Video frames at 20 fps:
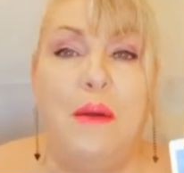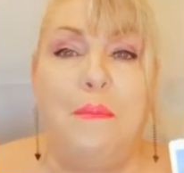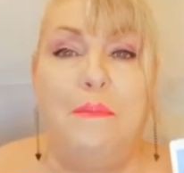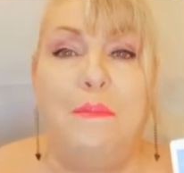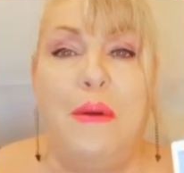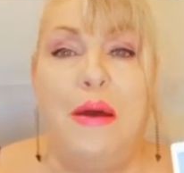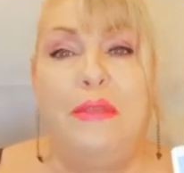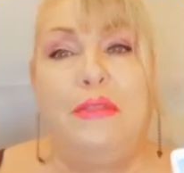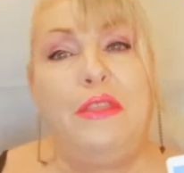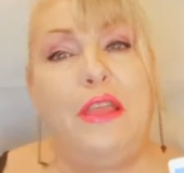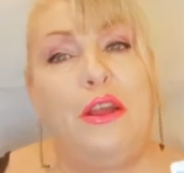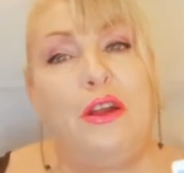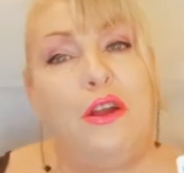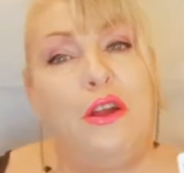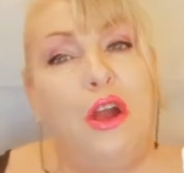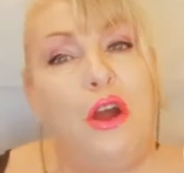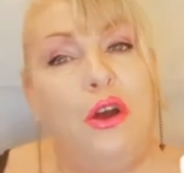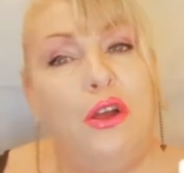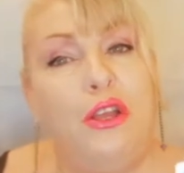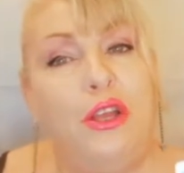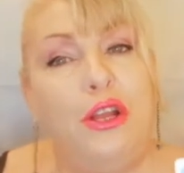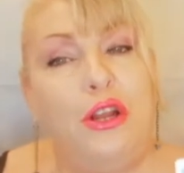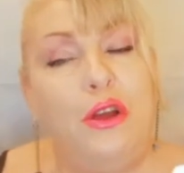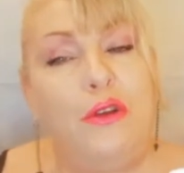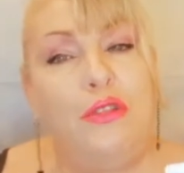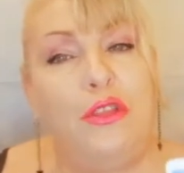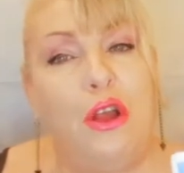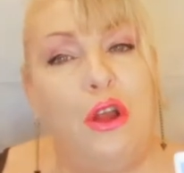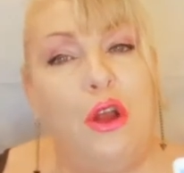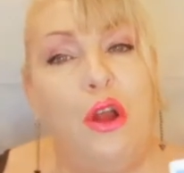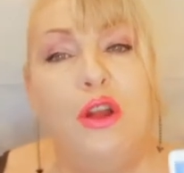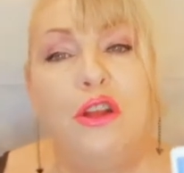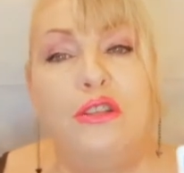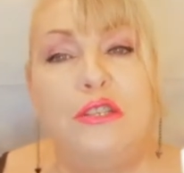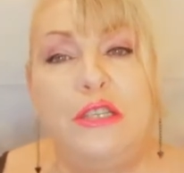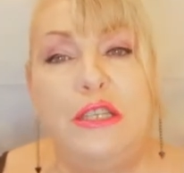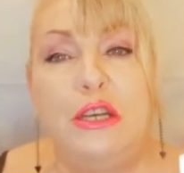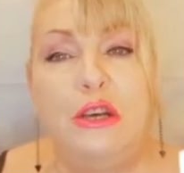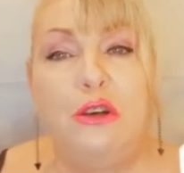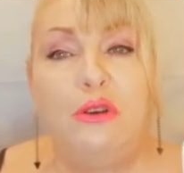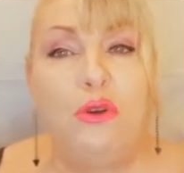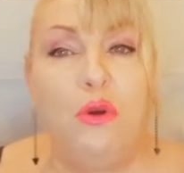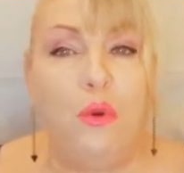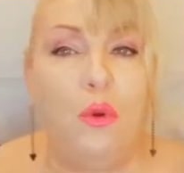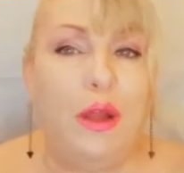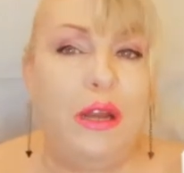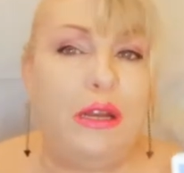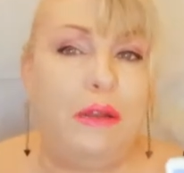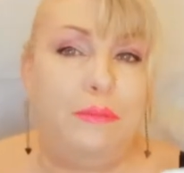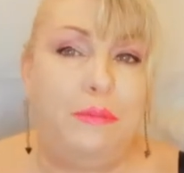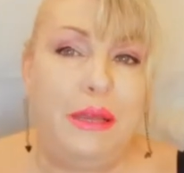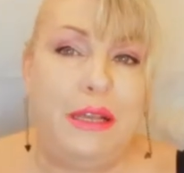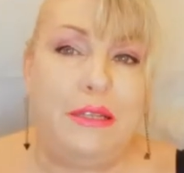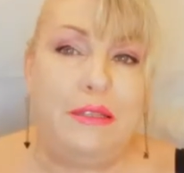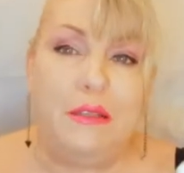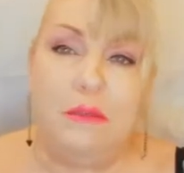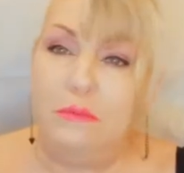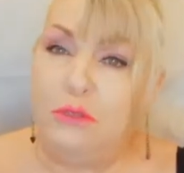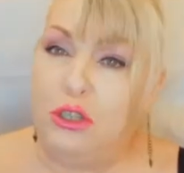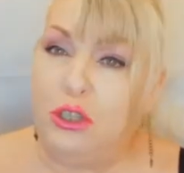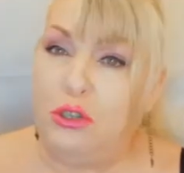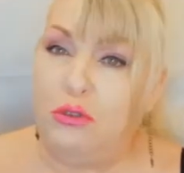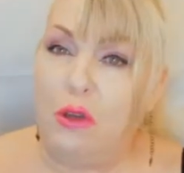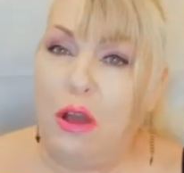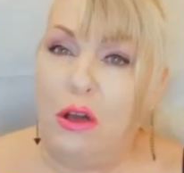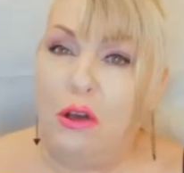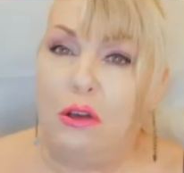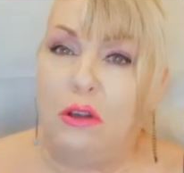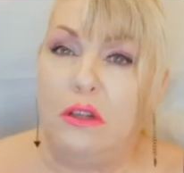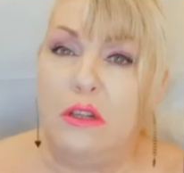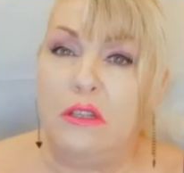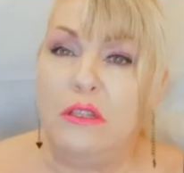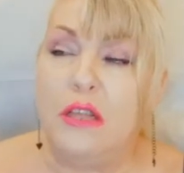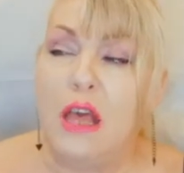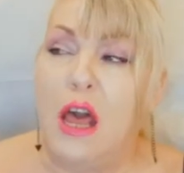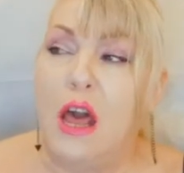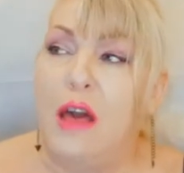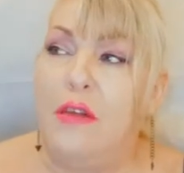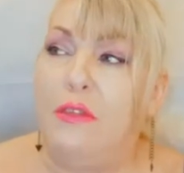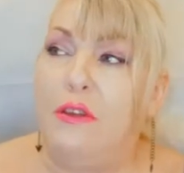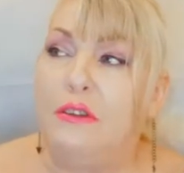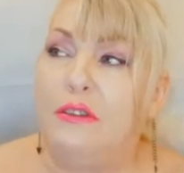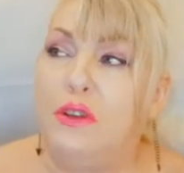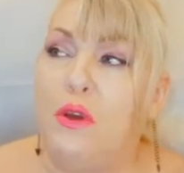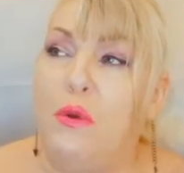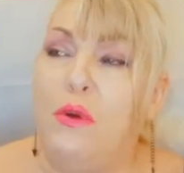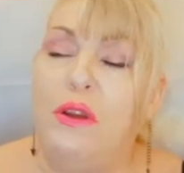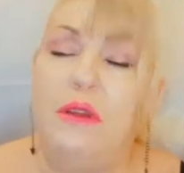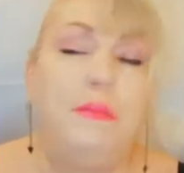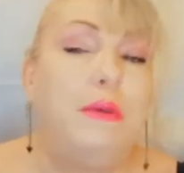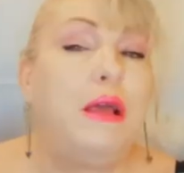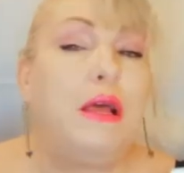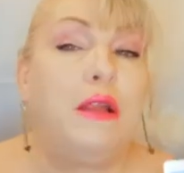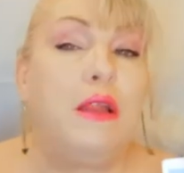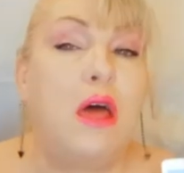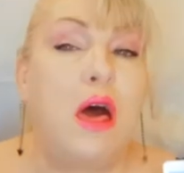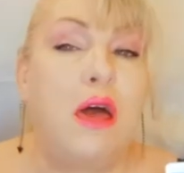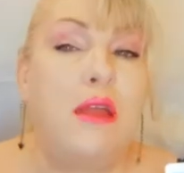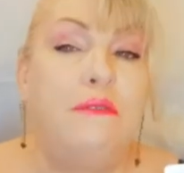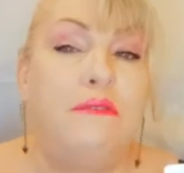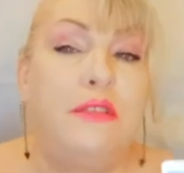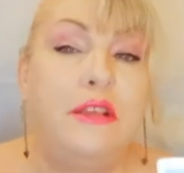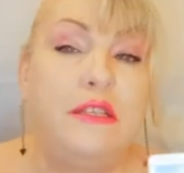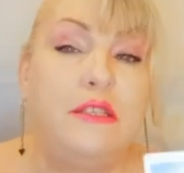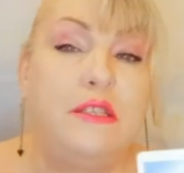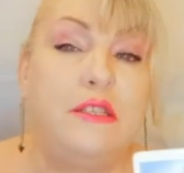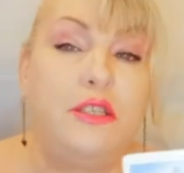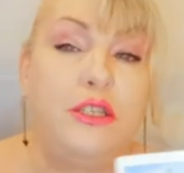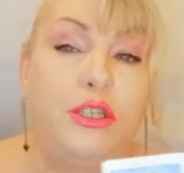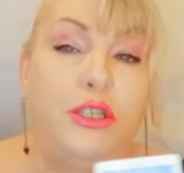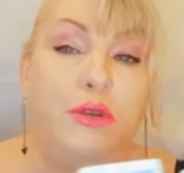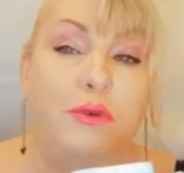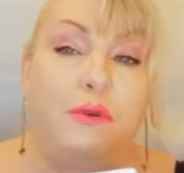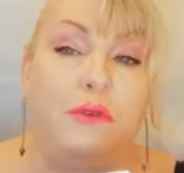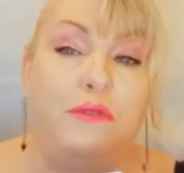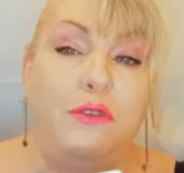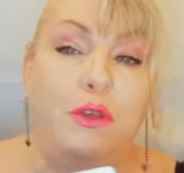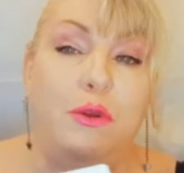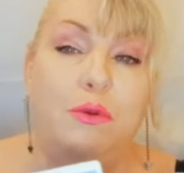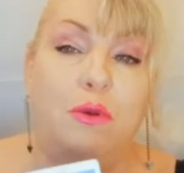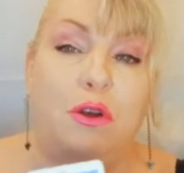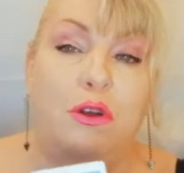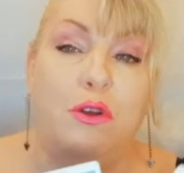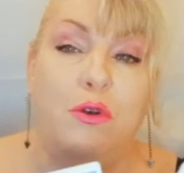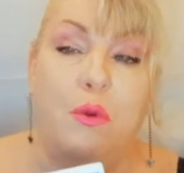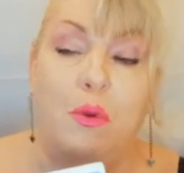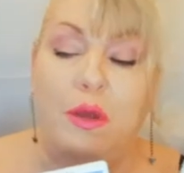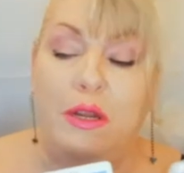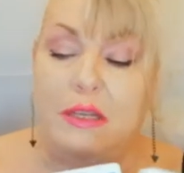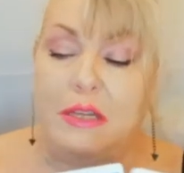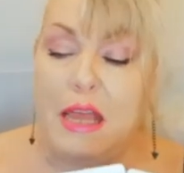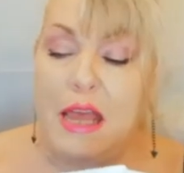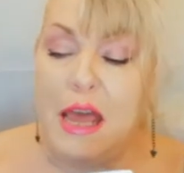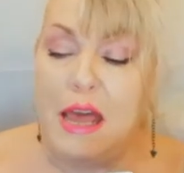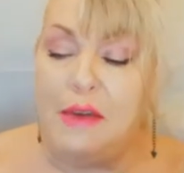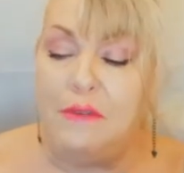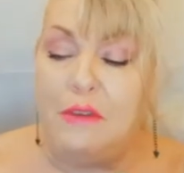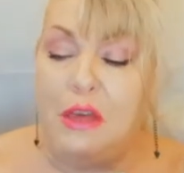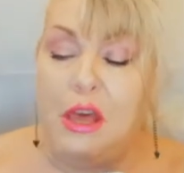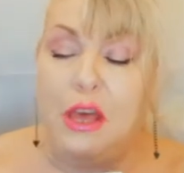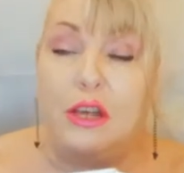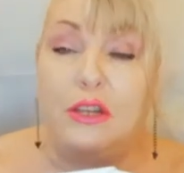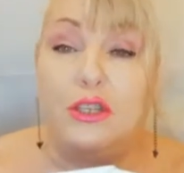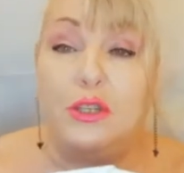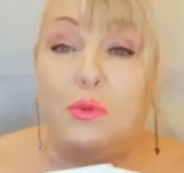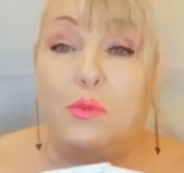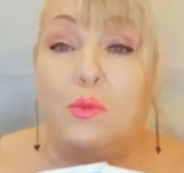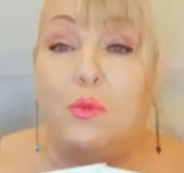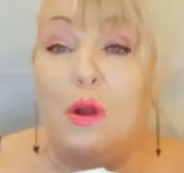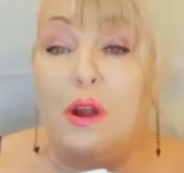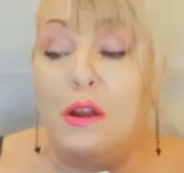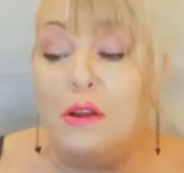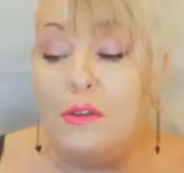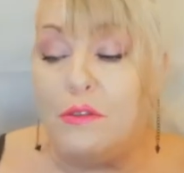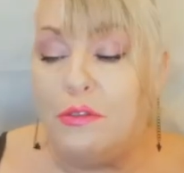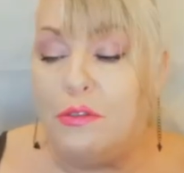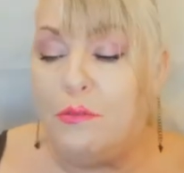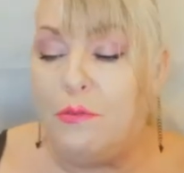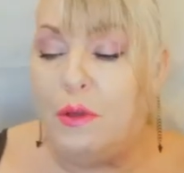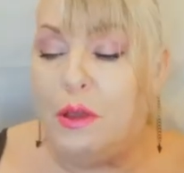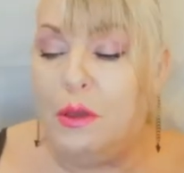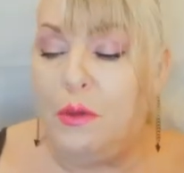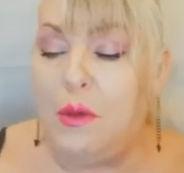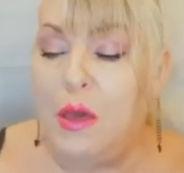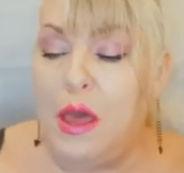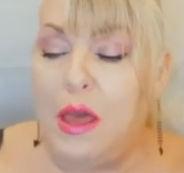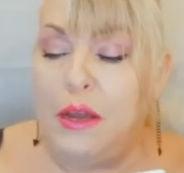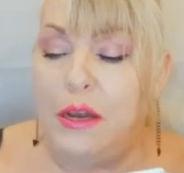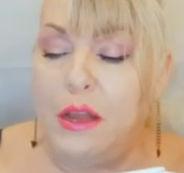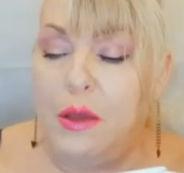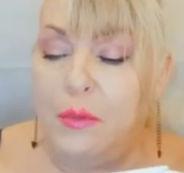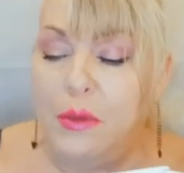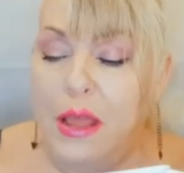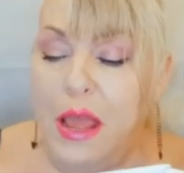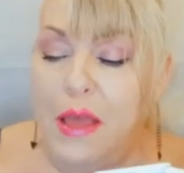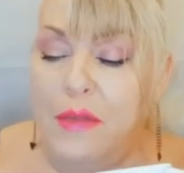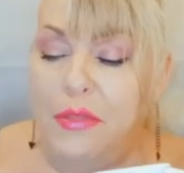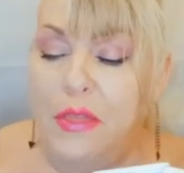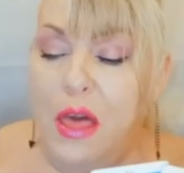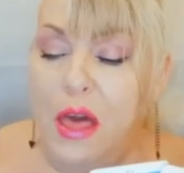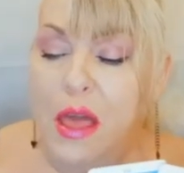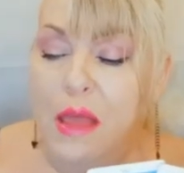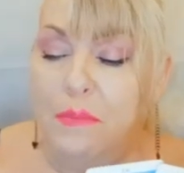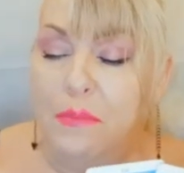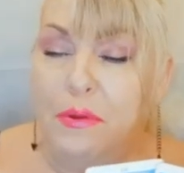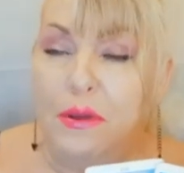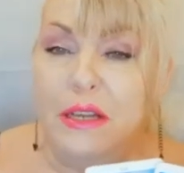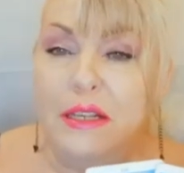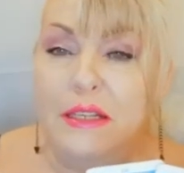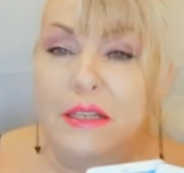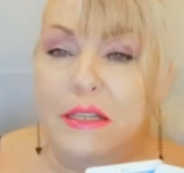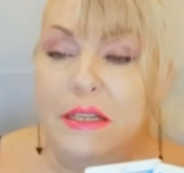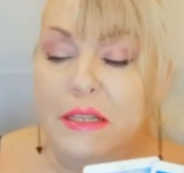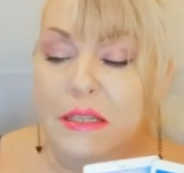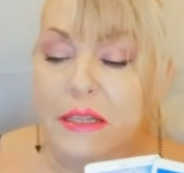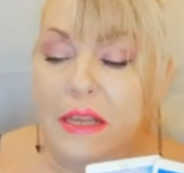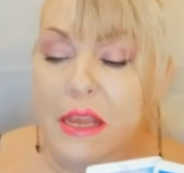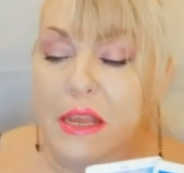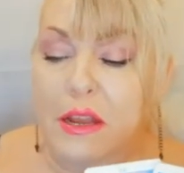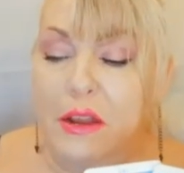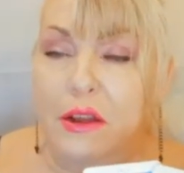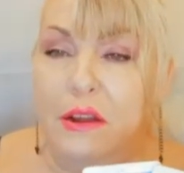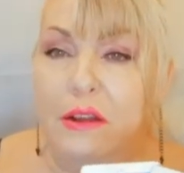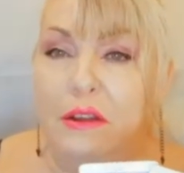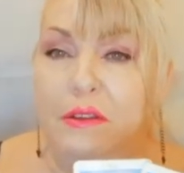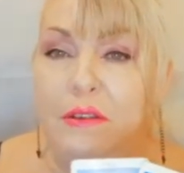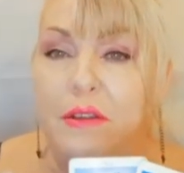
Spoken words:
But there are still going to be some struggles. There's going to be a lot of things that the two of you are going to have to work through. Now, we have the High Priestess here,